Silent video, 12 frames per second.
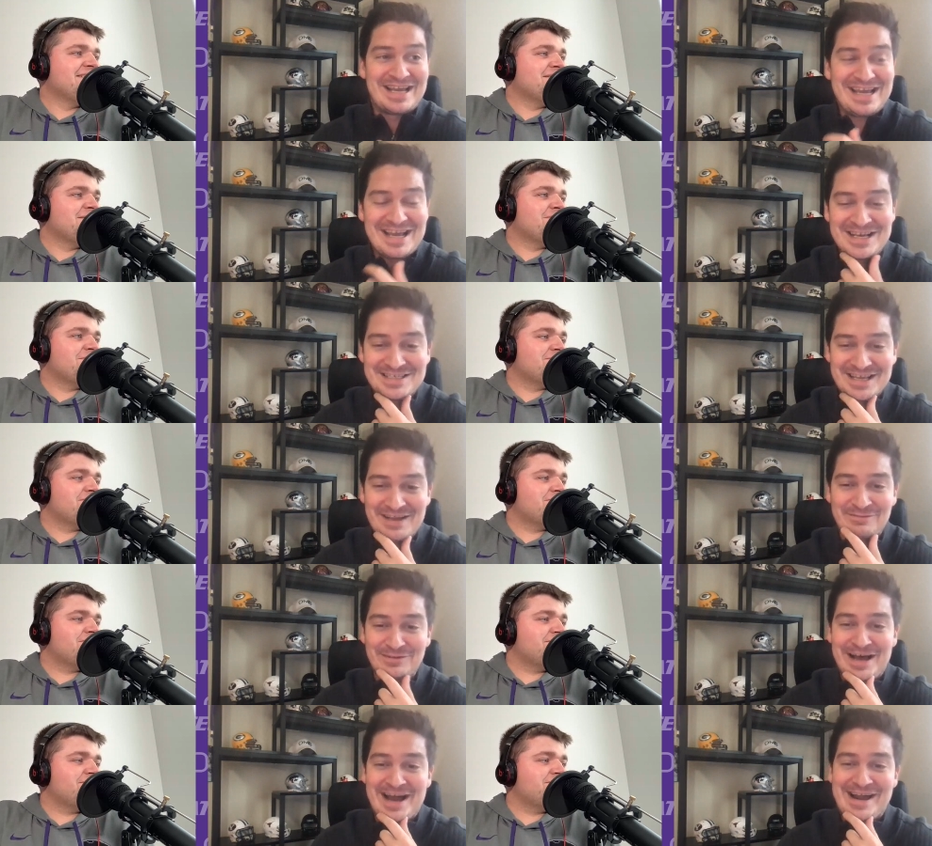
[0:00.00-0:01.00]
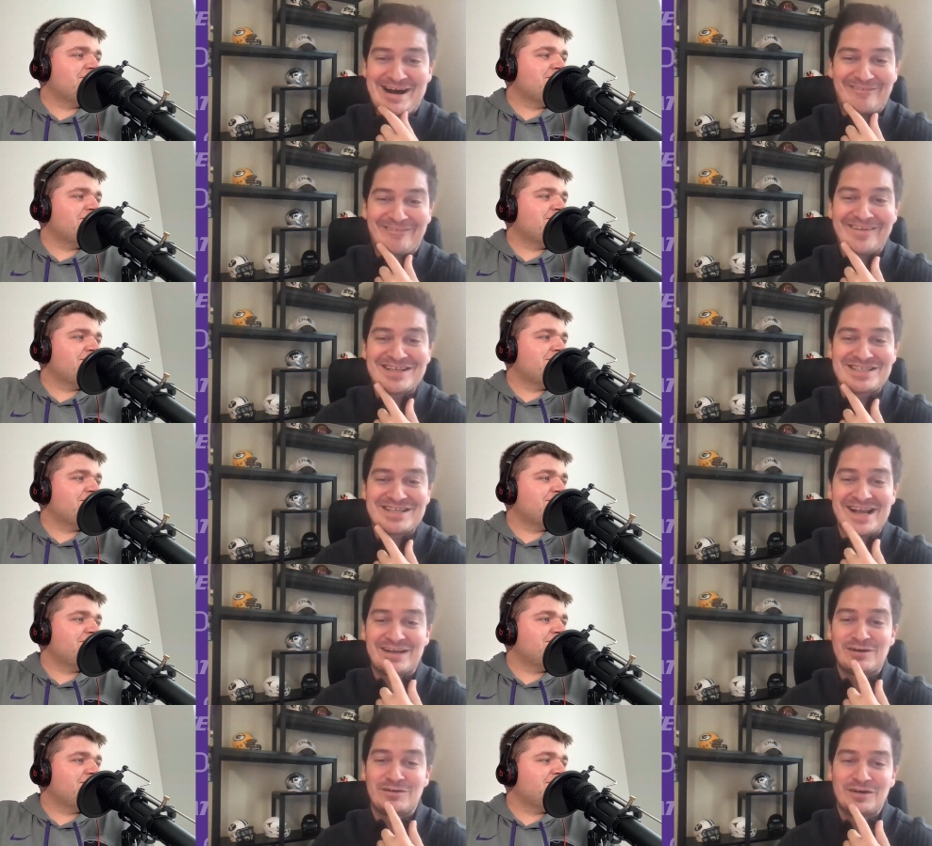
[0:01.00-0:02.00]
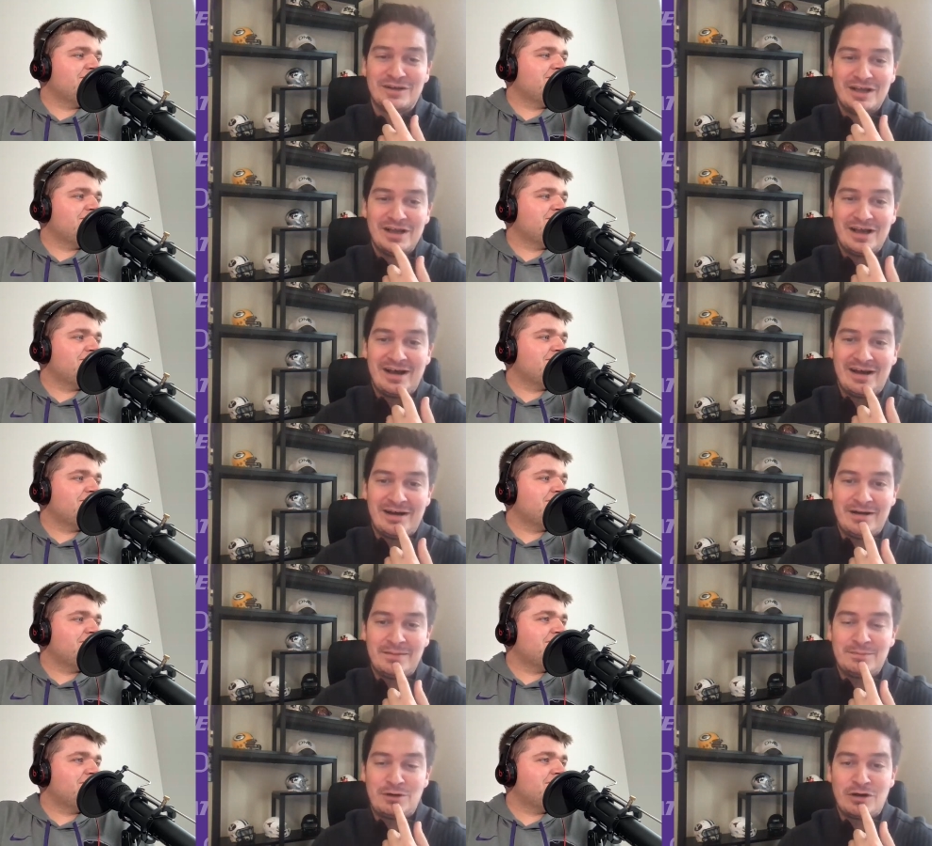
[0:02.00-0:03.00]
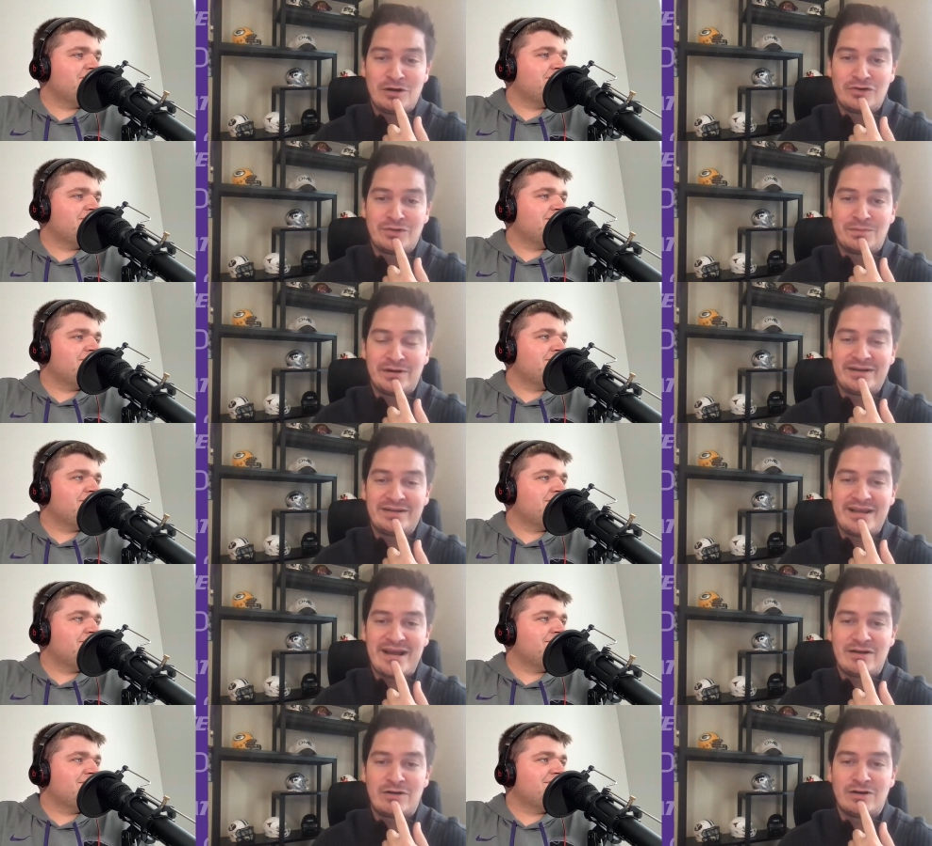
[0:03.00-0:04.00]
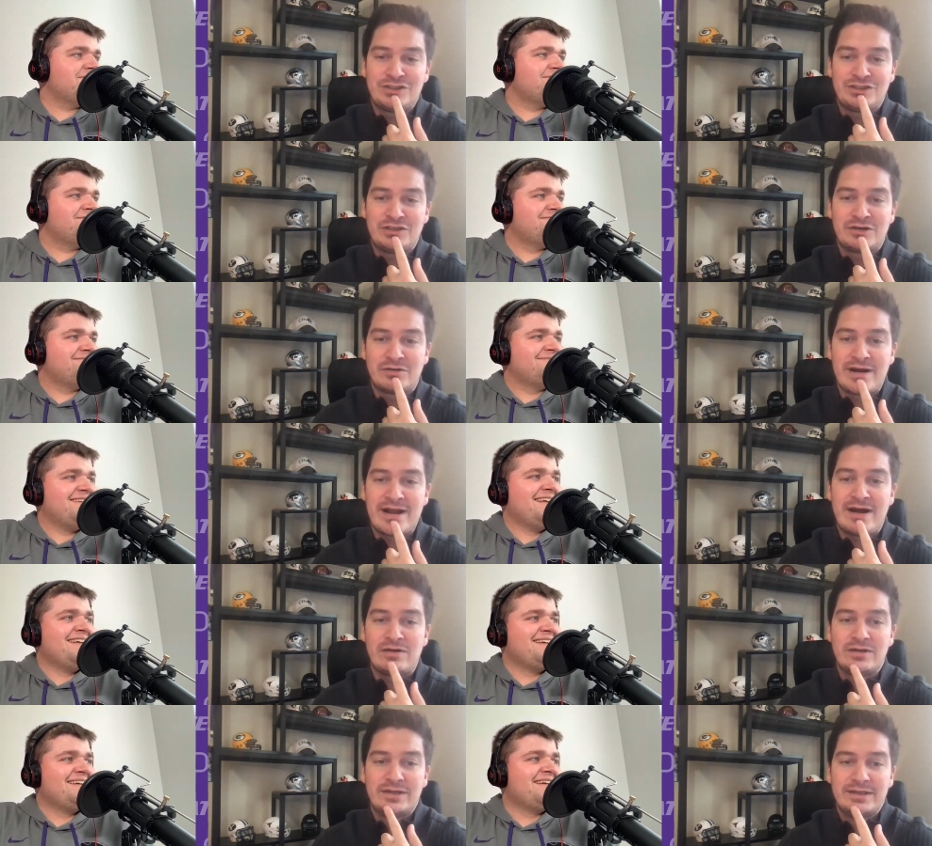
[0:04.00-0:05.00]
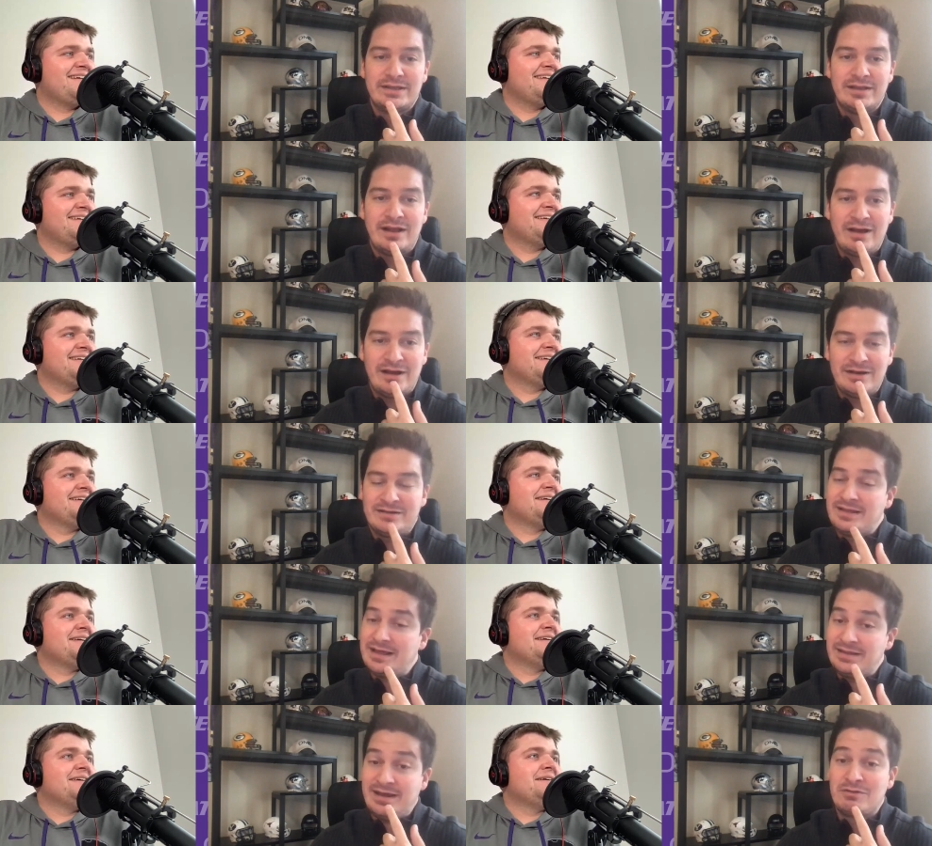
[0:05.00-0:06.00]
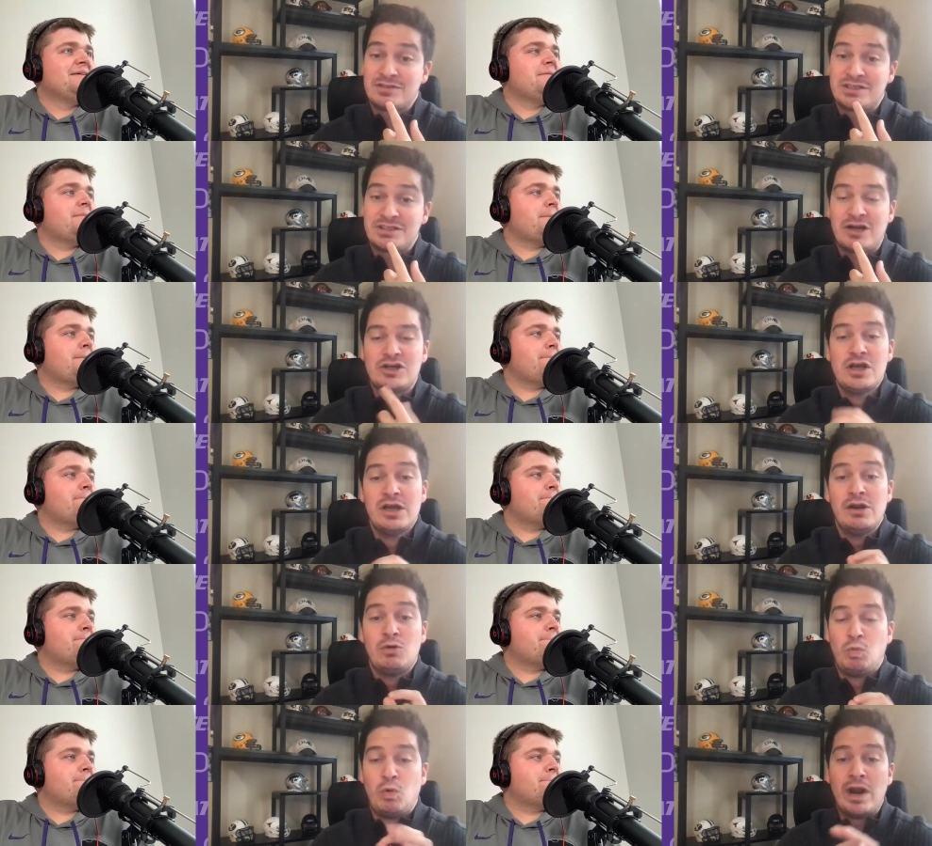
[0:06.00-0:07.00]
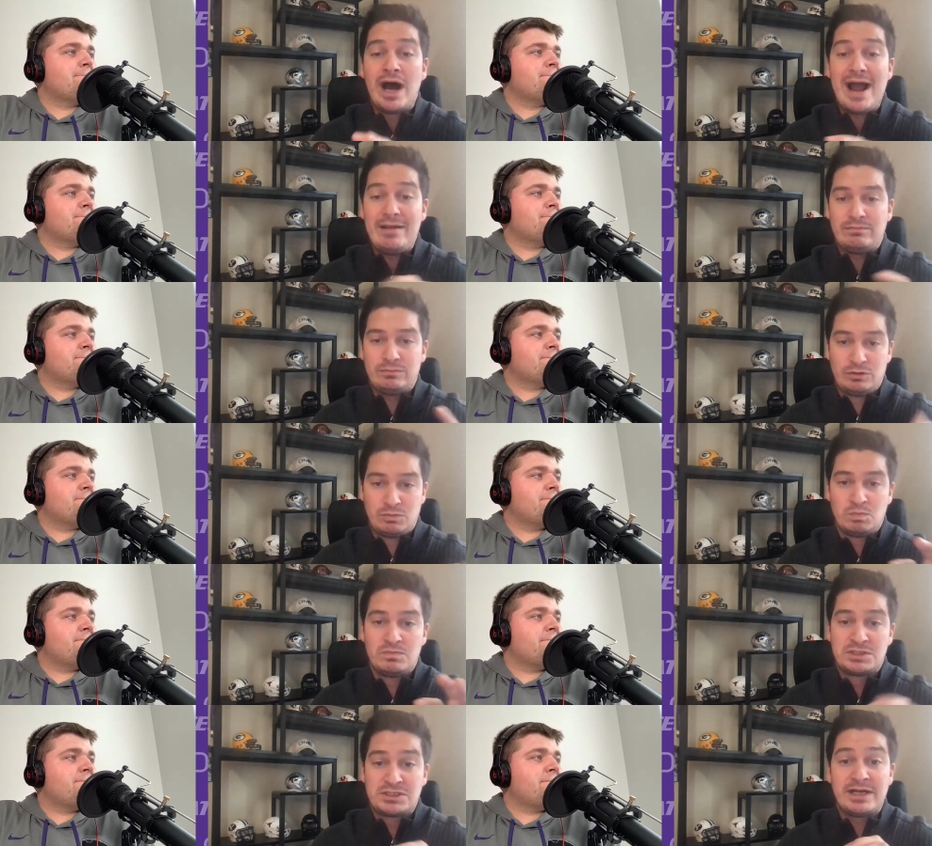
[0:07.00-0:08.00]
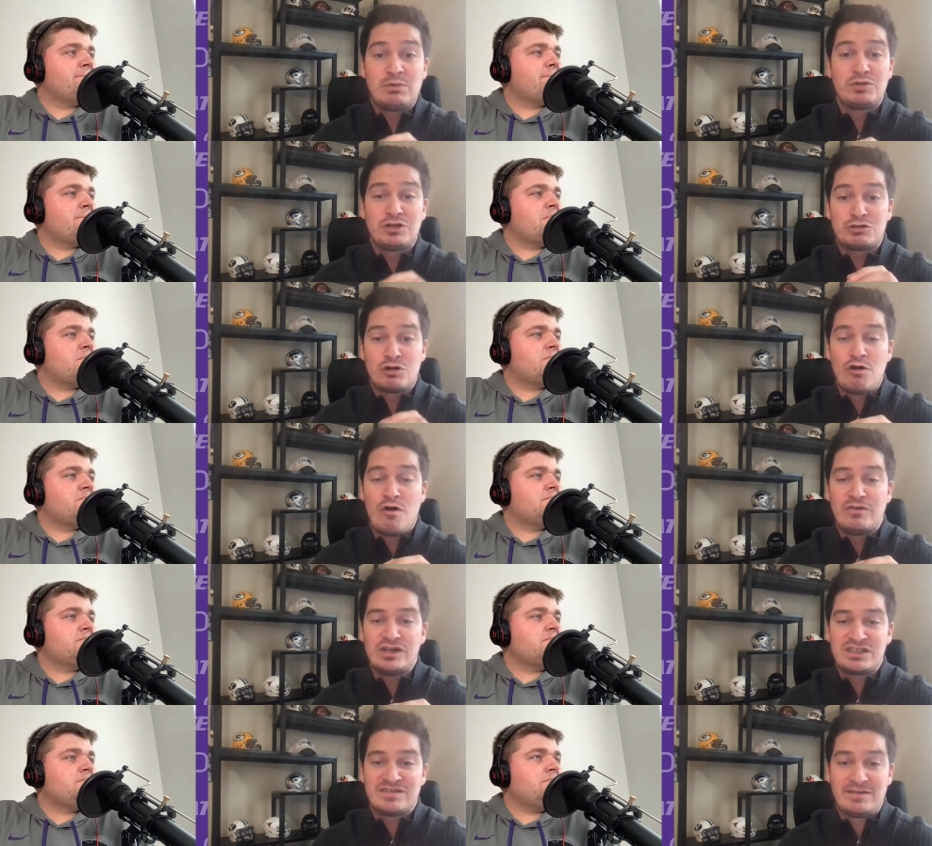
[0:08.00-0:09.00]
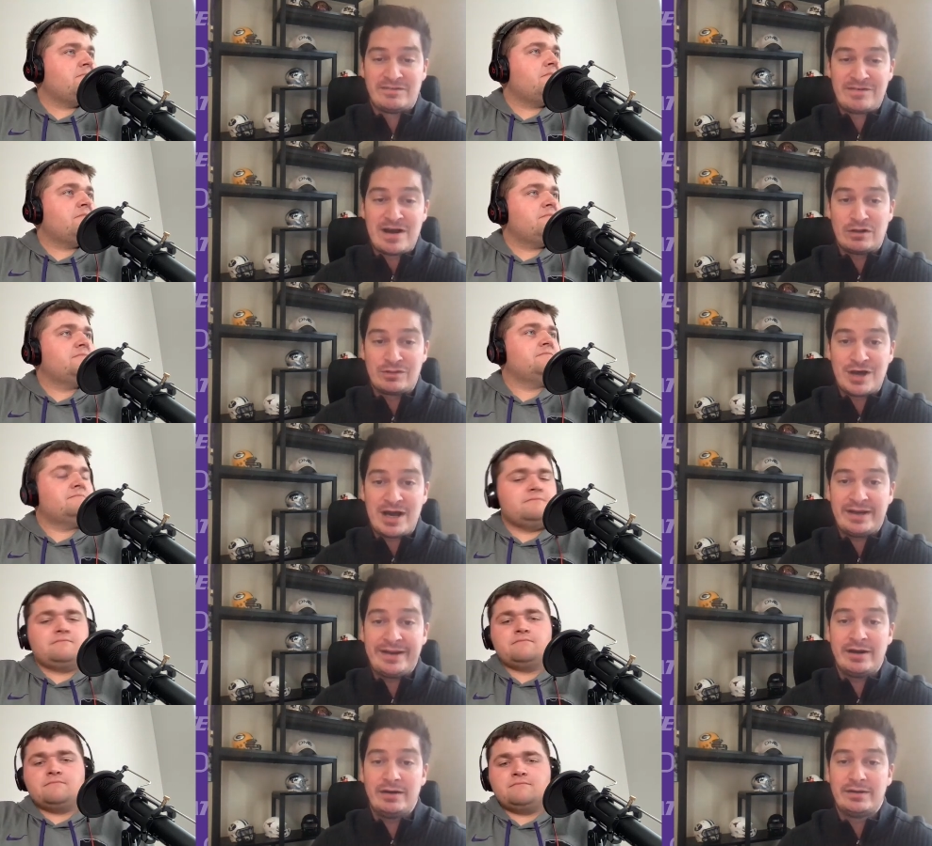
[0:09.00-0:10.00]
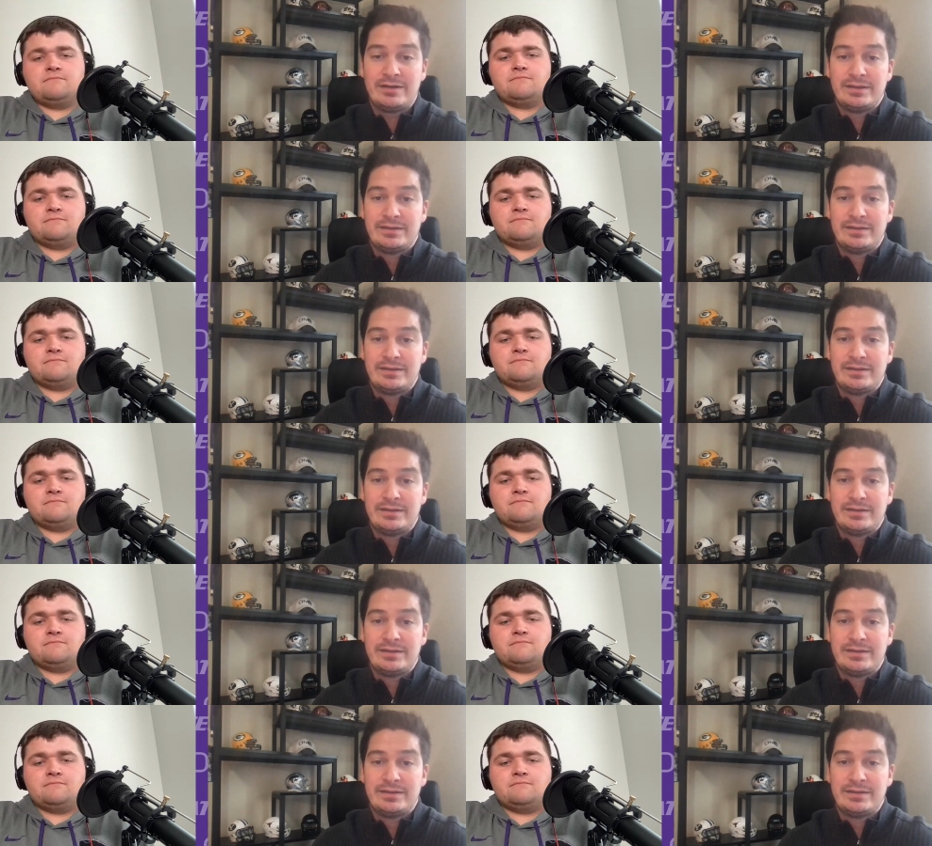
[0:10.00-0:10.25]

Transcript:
Speaker 1: he is a flat out risk taker, um, hard to bring down, hard to corral. Uh, that that was a job. Would I stick with the turnovers? Final thought here.